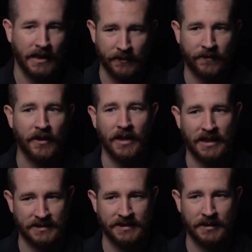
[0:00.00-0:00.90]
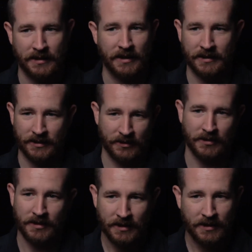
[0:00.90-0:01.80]
Like it felt like
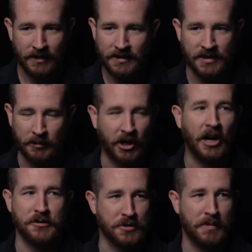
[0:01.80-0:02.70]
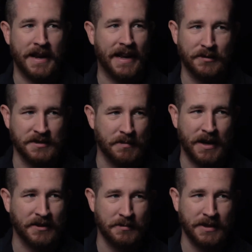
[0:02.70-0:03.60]
some contraband was
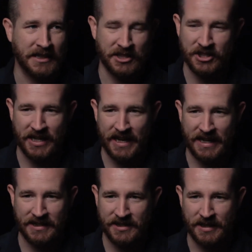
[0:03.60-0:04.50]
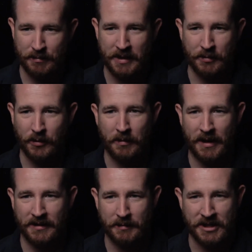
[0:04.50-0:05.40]
about to be exchanged and people were
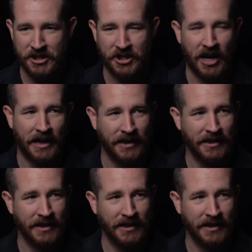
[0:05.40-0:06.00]
about to be shot.